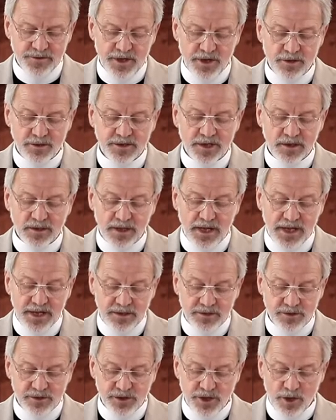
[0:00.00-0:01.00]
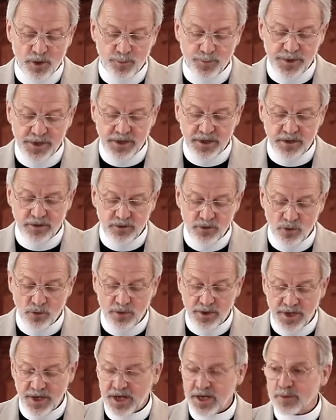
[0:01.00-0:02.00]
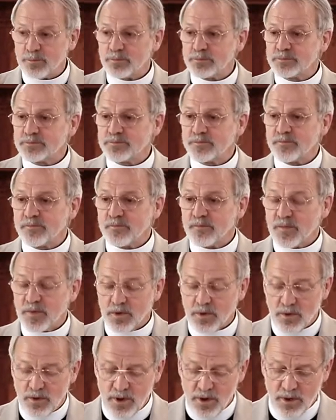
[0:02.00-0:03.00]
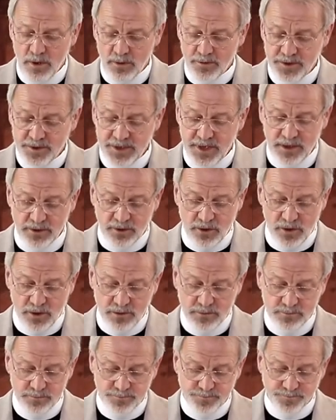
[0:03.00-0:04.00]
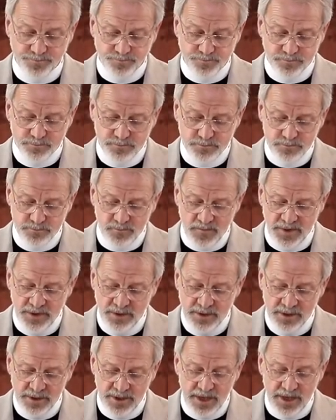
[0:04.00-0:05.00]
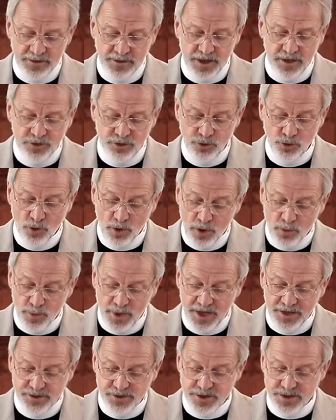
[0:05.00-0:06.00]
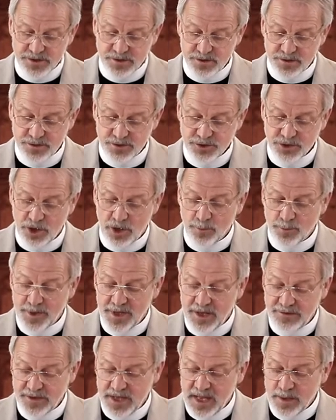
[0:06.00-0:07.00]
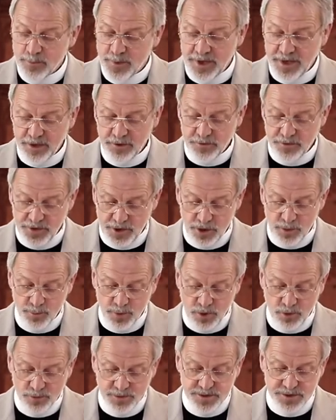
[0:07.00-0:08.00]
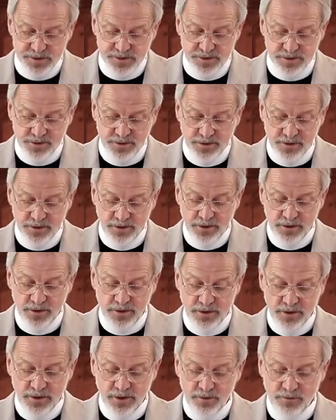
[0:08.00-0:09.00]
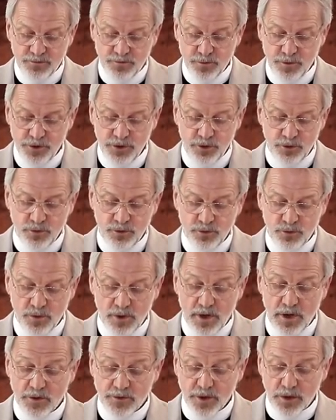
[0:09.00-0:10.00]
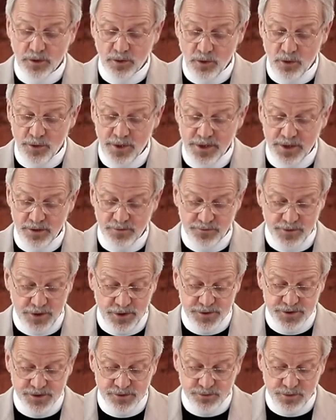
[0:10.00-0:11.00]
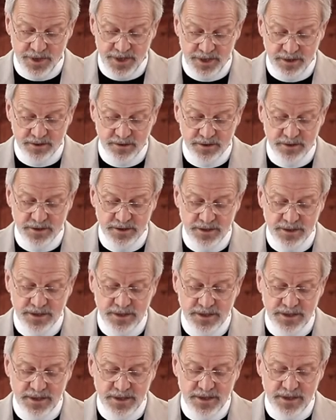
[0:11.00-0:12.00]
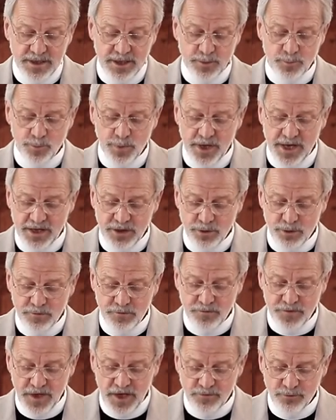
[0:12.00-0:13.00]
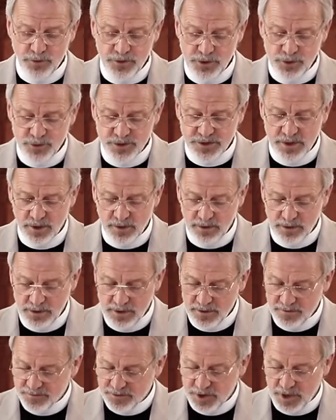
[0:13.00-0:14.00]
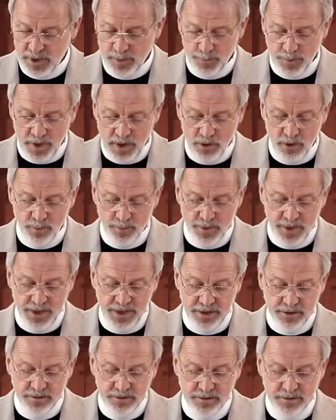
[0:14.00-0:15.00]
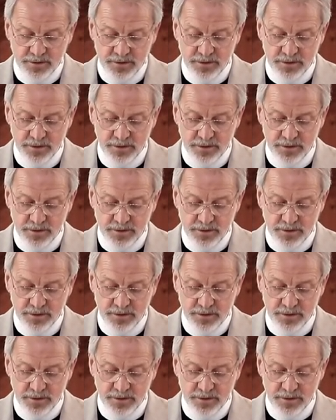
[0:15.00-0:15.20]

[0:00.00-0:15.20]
Their delight shall be in your name all the day long. And in your righteousness shall they make their boast. For you are the glory of their strength, and by your favor you shall lift up our might.